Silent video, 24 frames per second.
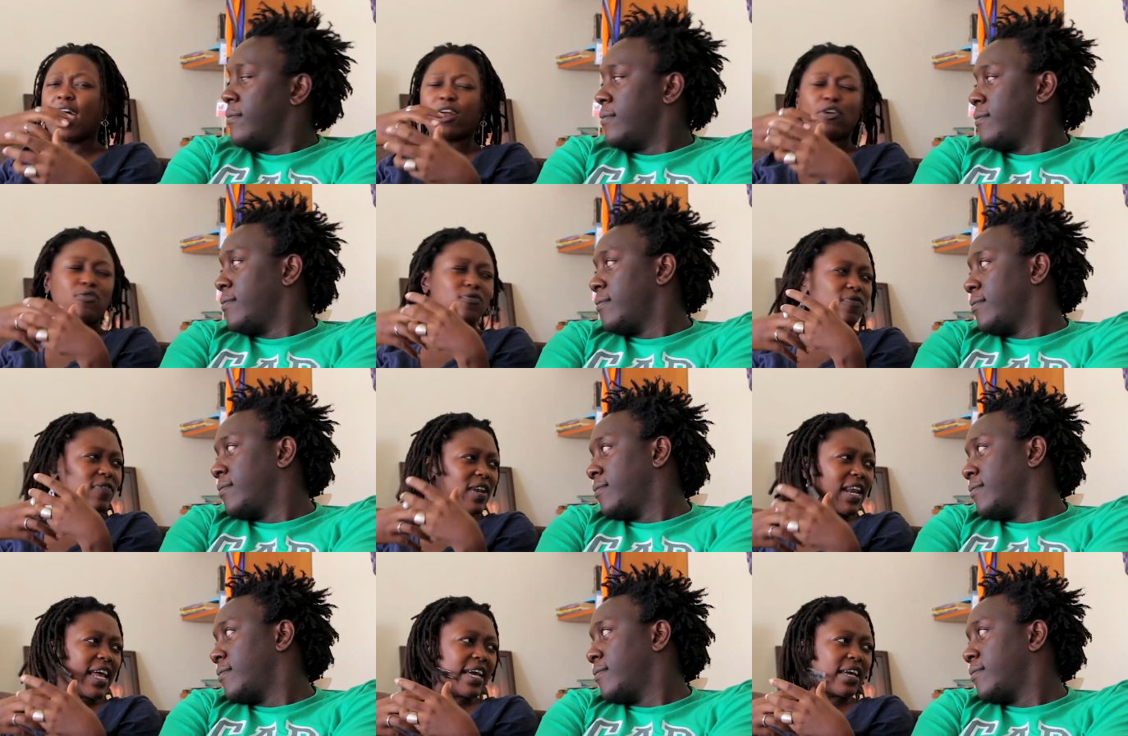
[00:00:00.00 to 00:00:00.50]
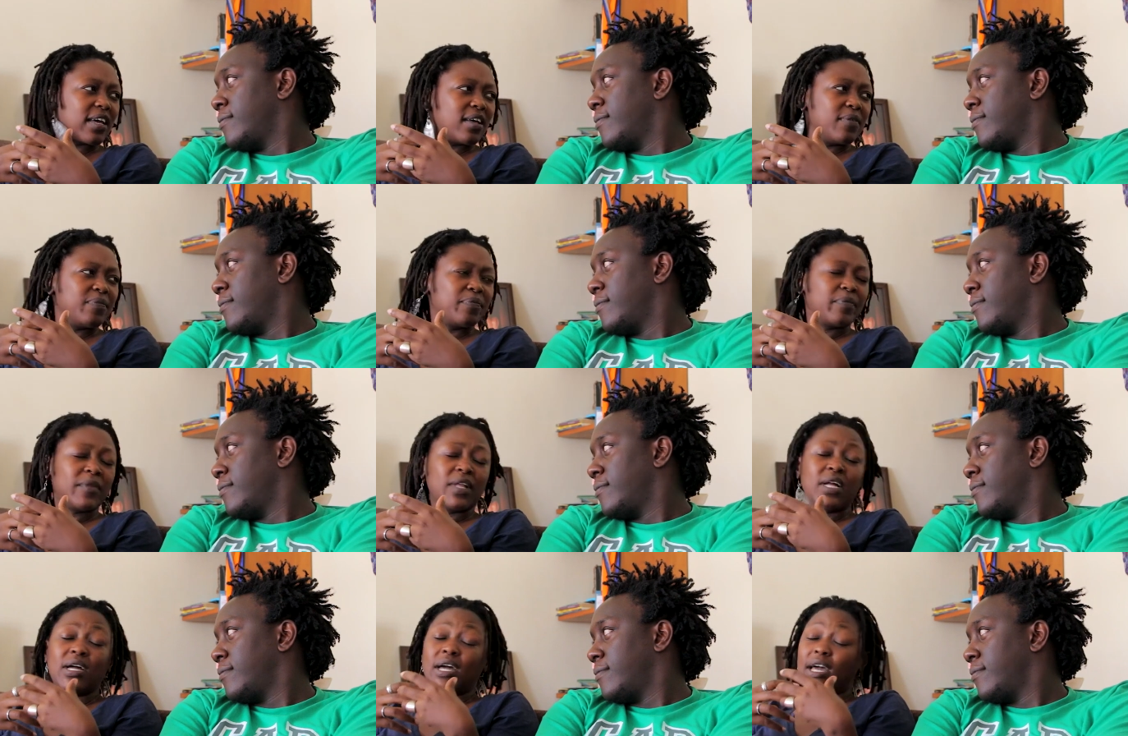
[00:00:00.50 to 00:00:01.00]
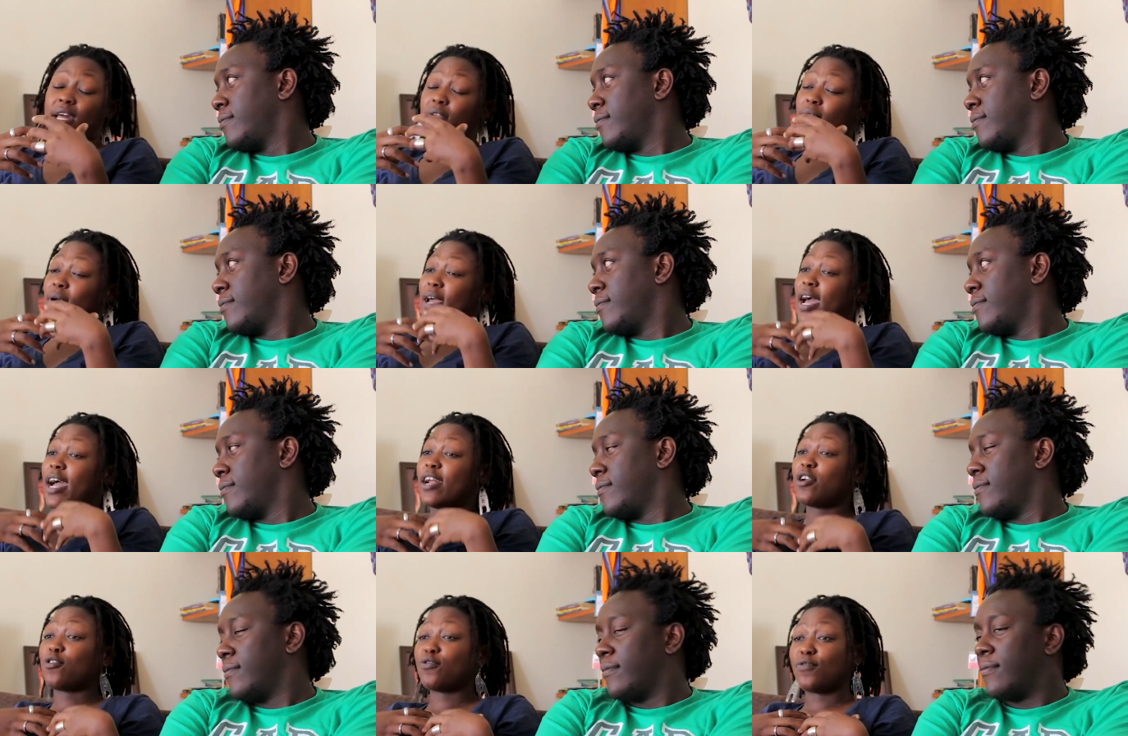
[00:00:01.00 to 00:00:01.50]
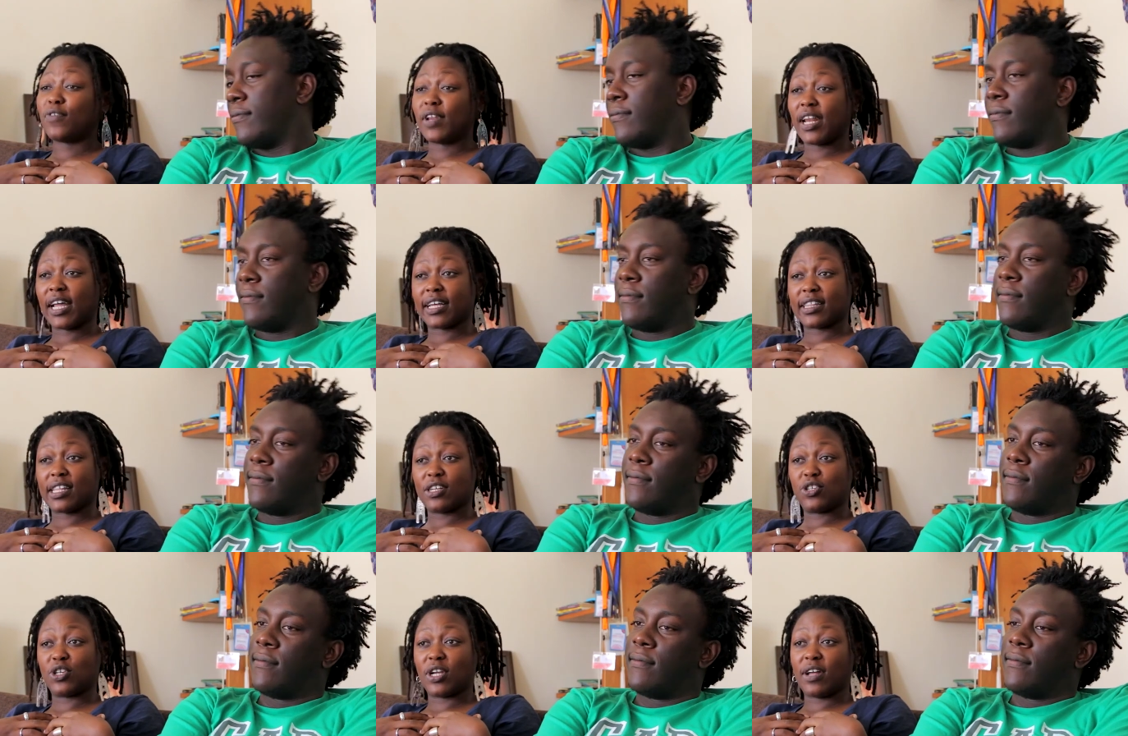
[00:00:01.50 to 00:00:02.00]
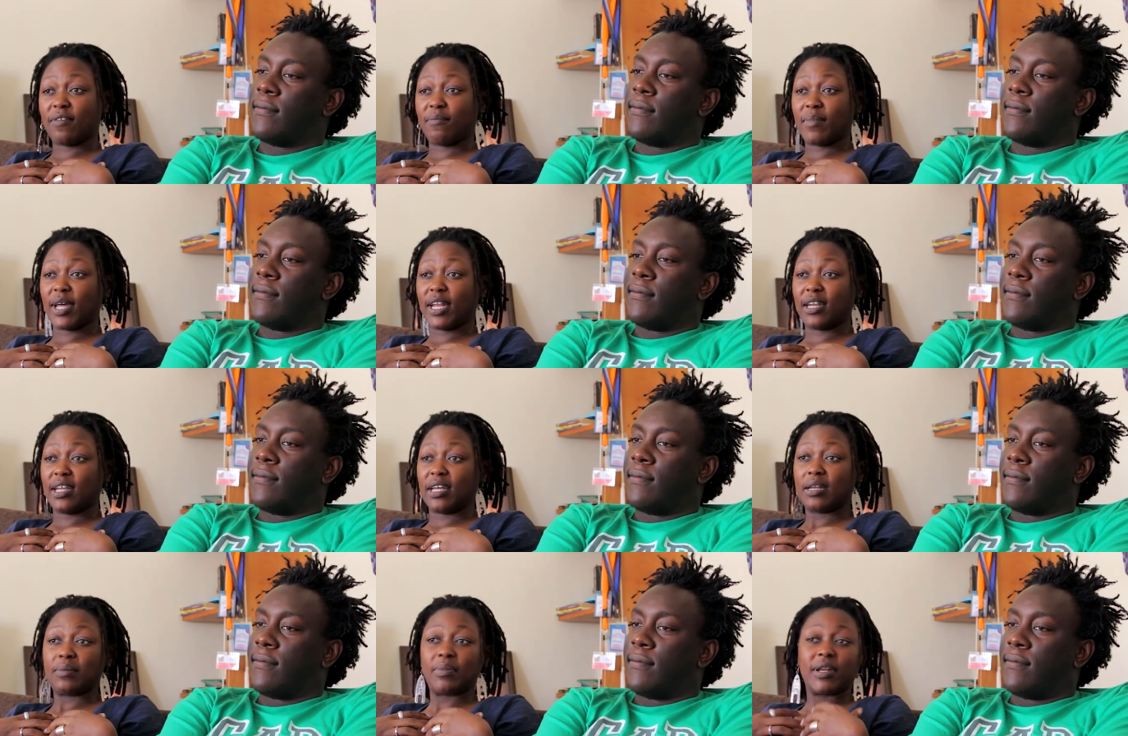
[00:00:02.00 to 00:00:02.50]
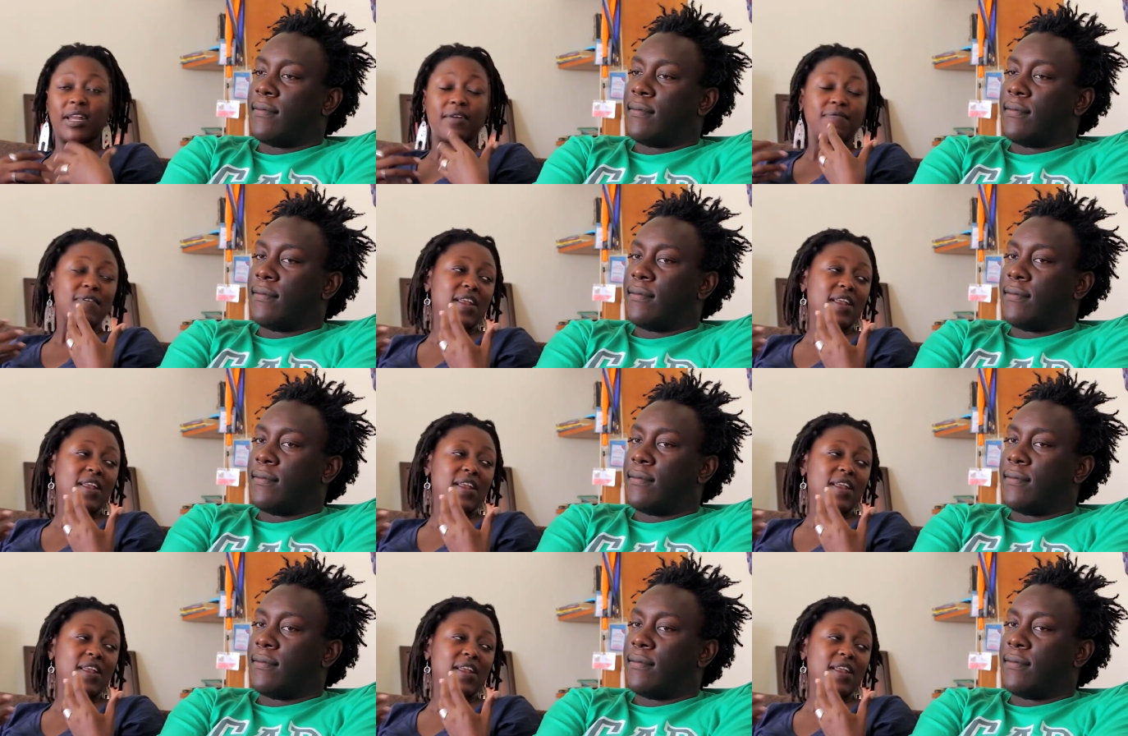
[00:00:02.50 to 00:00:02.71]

Speaker 1: I don't feel like, anyway, I don't feel like they should have a mandate,